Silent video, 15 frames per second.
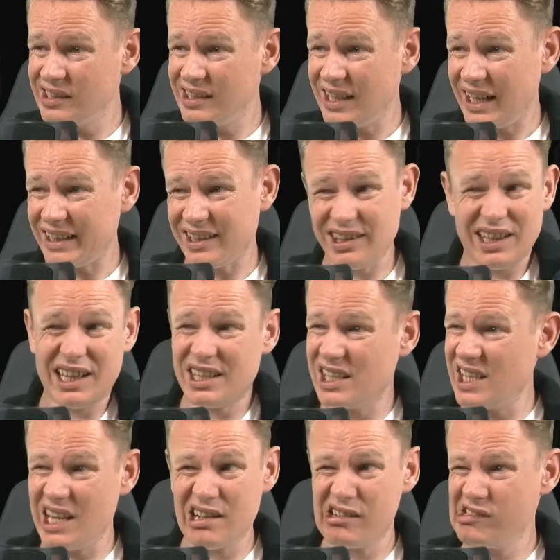Other than that,
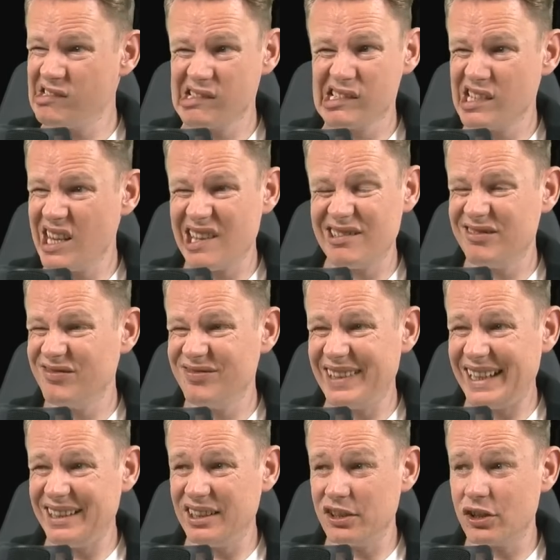yeah, no,
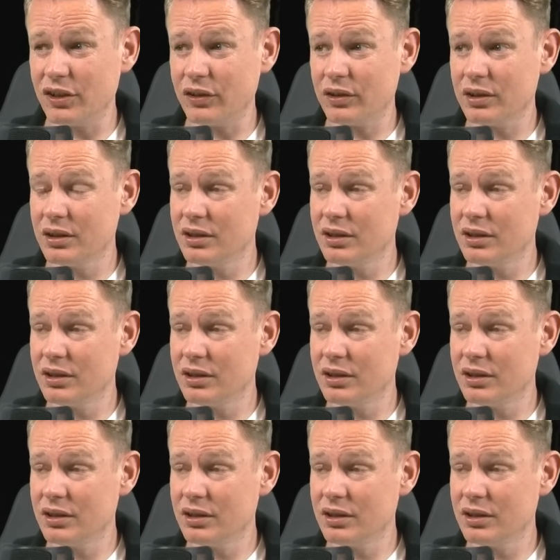mainly just,